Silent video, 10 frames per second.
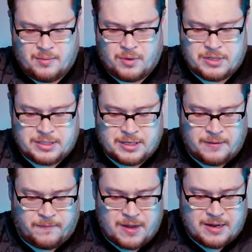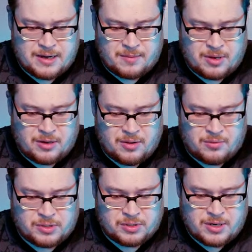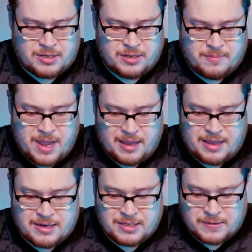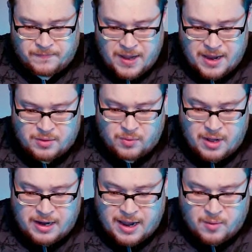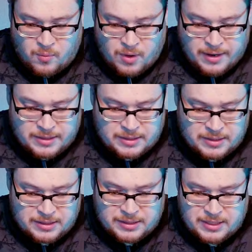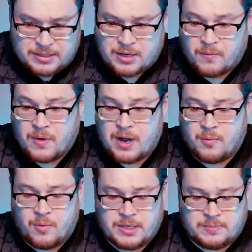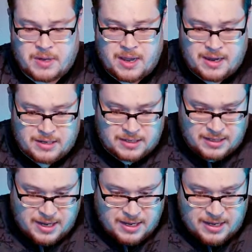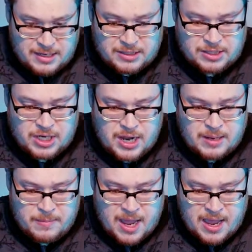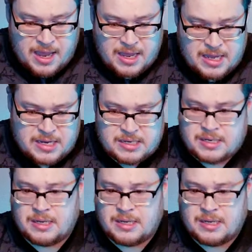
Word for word: we're just gonna find it. I'm gonna go straight to the back and just find what I want. This is our rare. What's behind it? It's Chainbind.